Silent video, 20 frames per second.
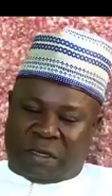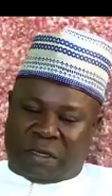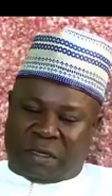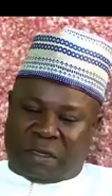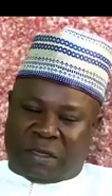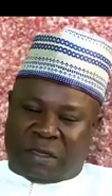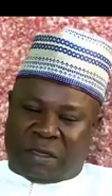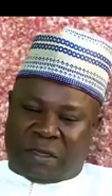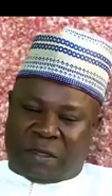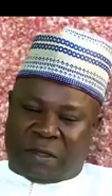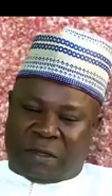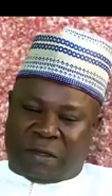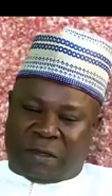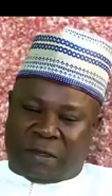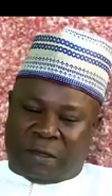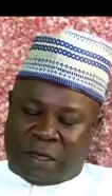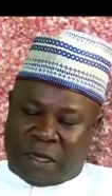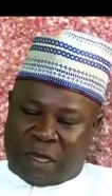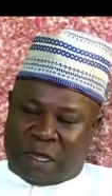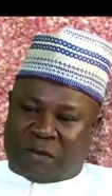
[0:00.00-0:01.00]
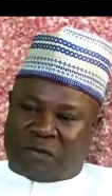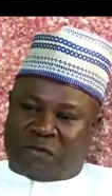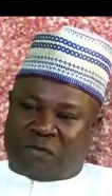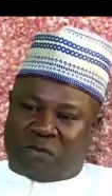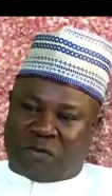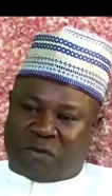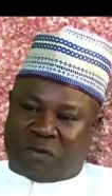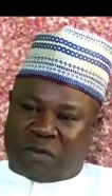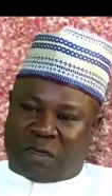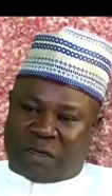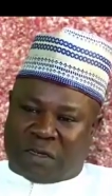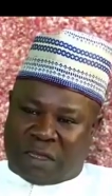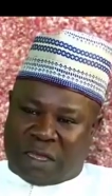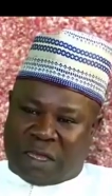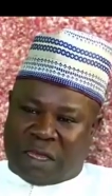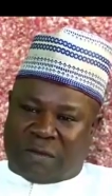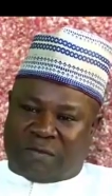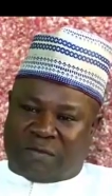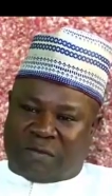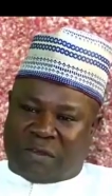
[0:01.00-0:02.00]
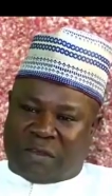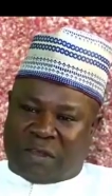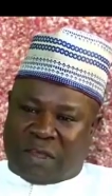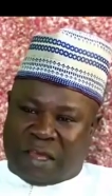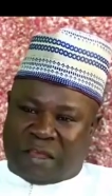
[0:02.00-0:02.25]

take uh, the council, the KMC,